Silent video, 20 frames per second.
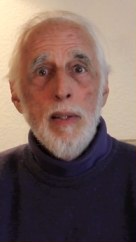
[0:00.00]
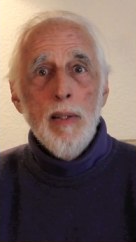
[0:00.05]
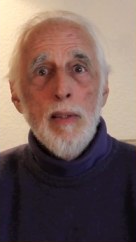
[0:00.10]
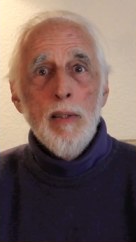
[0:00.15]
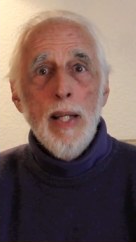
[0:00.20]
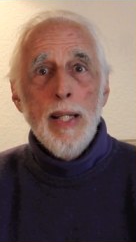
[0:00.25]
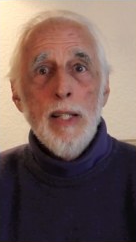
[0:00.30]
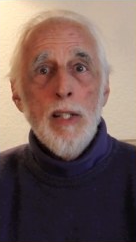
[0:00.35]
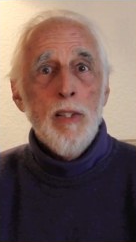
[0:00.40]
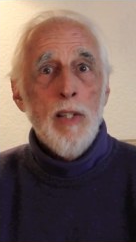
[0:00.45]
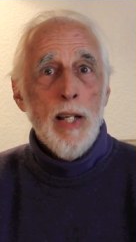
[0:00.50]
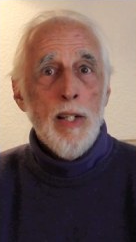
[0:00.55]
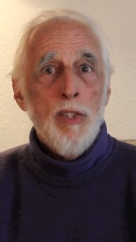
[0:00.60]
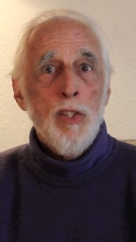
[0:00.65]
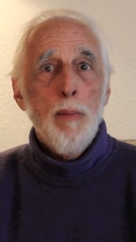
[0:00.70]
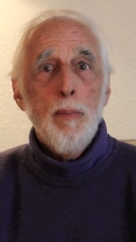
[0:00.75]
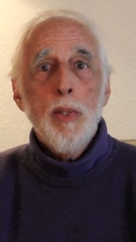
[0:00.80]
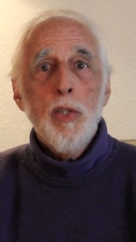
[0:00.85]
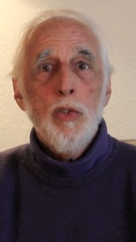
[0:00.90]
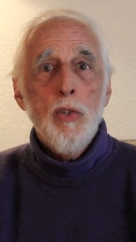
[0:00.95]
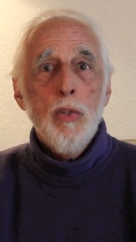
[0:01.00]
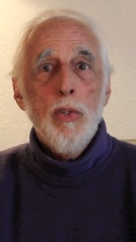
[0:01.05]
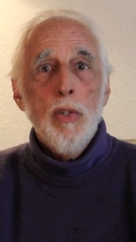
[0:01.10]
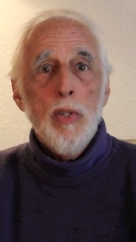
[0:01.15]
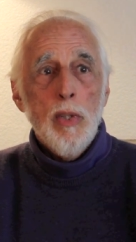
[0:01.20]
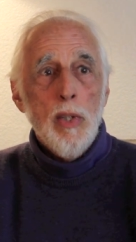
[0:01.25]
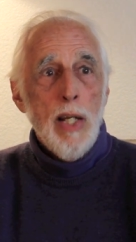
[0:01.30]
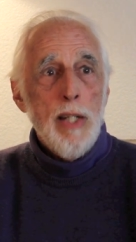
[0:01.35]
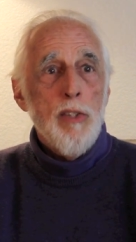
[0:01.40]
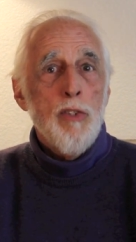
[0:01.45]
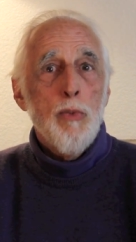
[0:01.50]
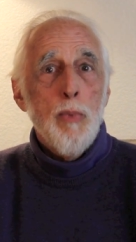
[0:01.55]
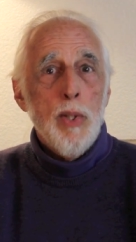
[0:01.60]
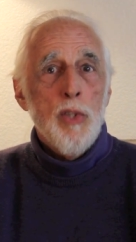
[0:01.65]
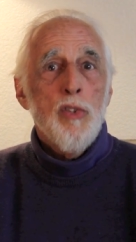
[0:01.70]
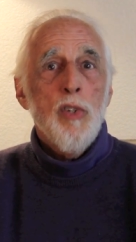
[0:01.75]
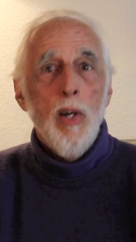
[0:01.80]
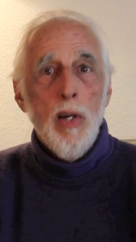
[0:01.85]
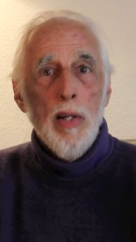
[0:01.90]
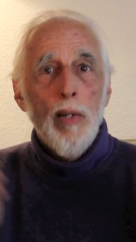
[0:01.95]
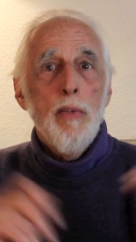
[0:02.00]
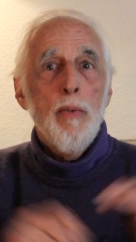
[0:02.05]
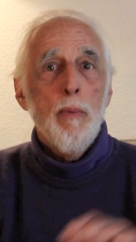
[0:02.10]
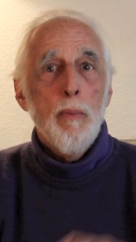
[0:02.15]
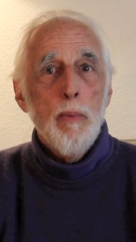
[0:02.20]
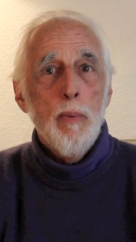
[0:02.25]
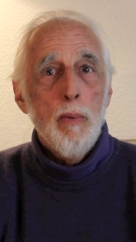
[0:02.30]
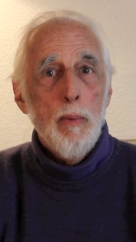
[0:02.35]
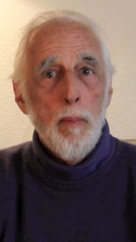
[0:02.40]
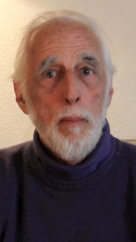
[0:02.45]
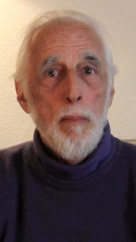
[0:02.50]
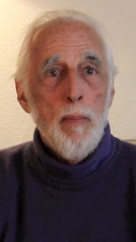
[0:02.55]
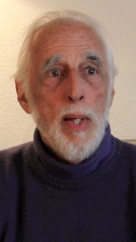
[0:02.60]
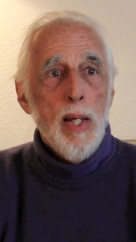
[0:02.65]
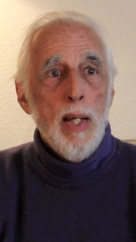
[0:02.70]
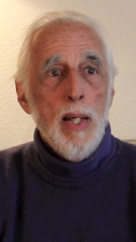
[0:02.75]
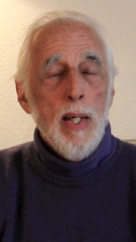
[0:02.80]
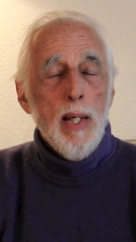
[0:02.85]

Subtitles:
like someone turned a light switch on in the room.